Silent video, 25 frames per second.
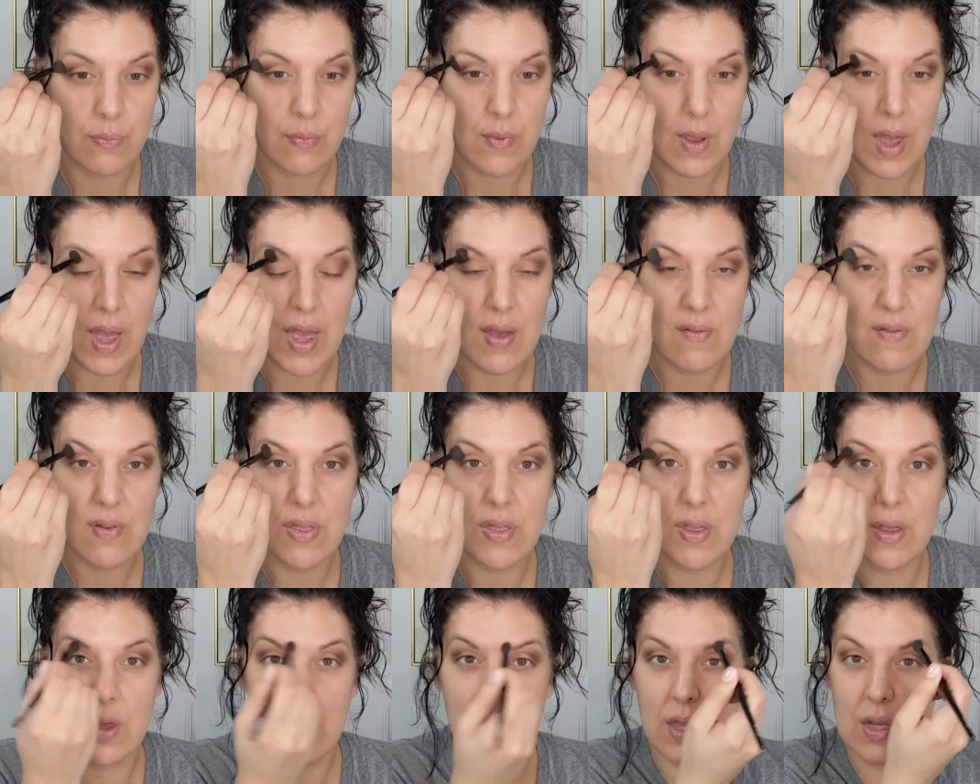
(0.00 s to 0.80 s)
I have a
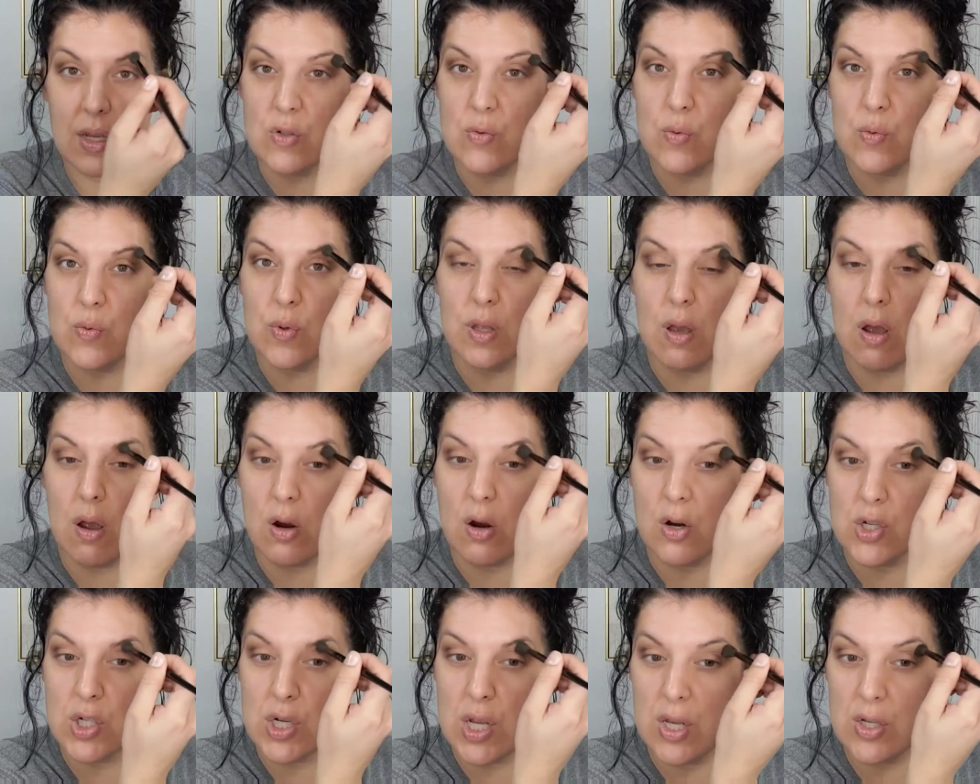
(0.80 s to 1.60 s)
thing against really
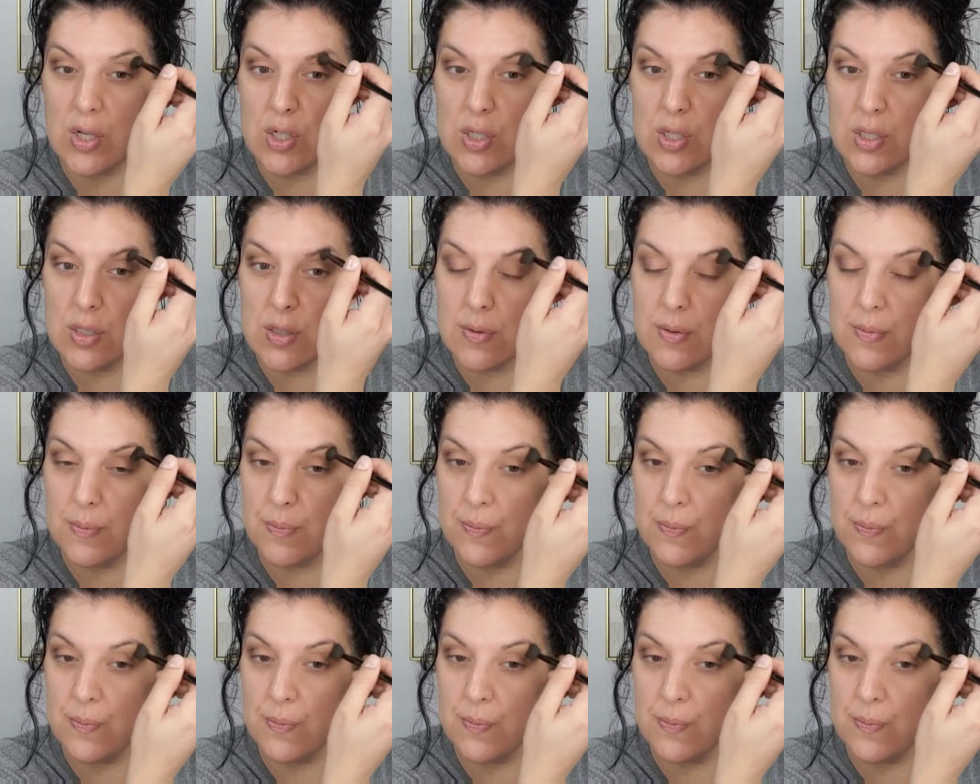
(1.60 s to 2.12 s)
harsh edges.